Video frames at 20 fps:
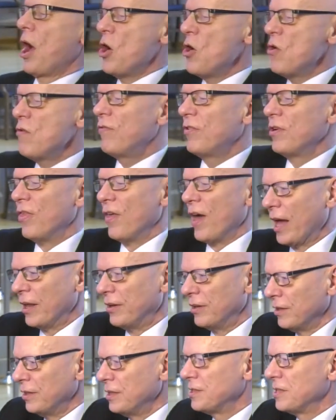Over
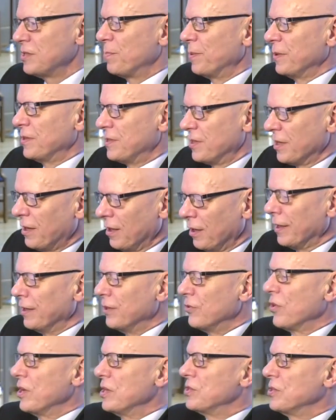that, and this is particularly
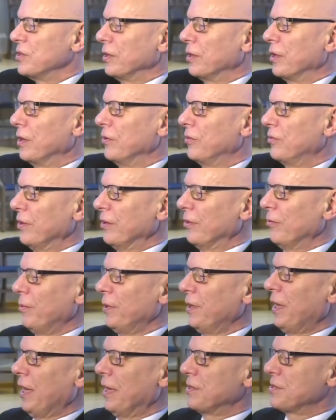interesting, I think,
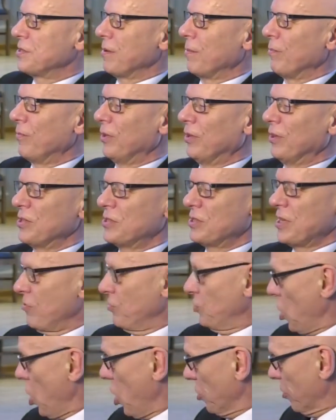we get something that
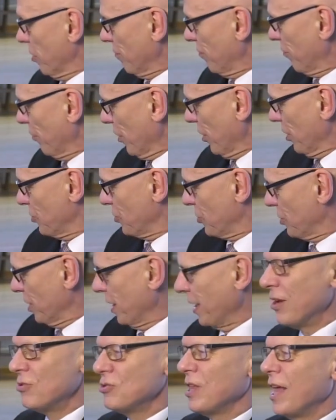sounds odd at first,
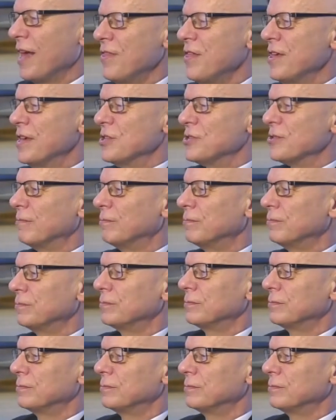and it goes like this.